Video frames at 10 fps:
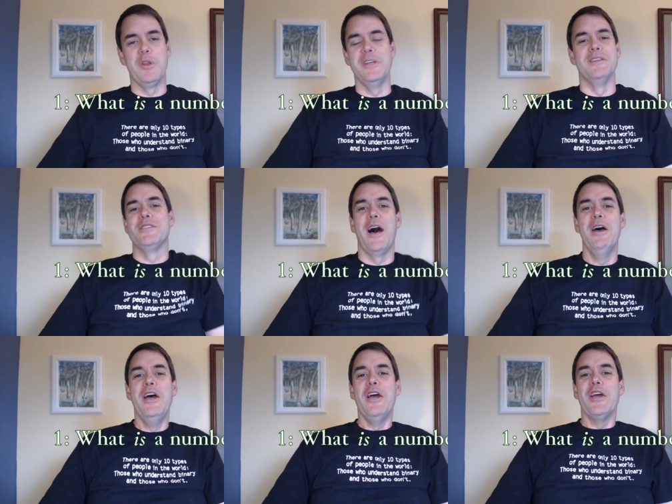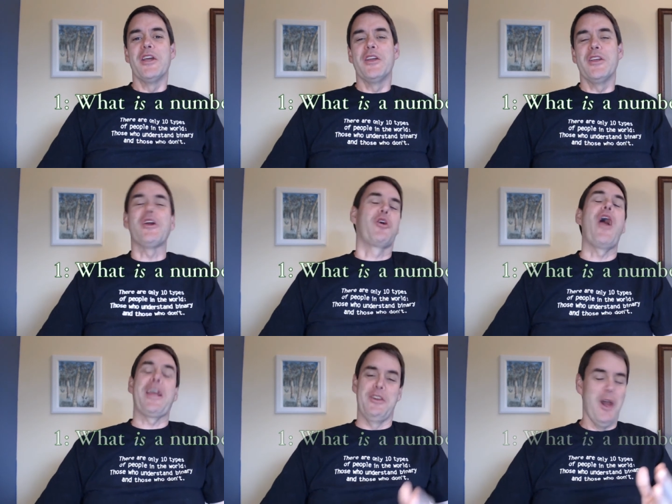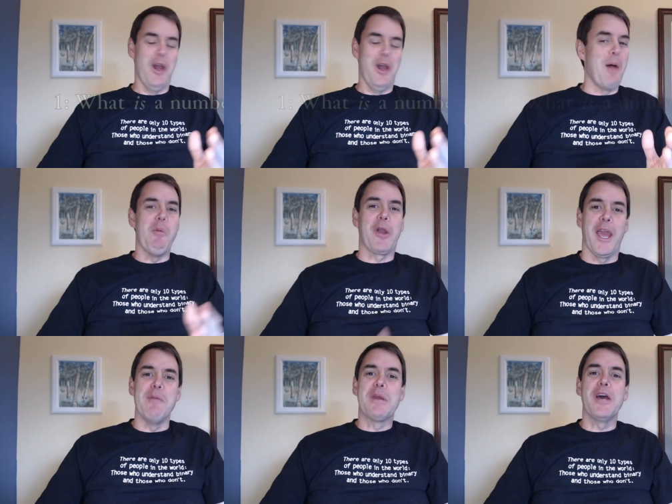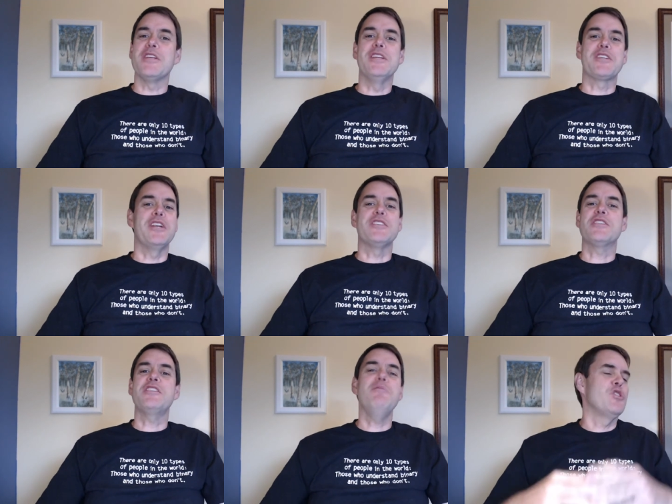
is gonna crack you up, okay? Because it's gonna seem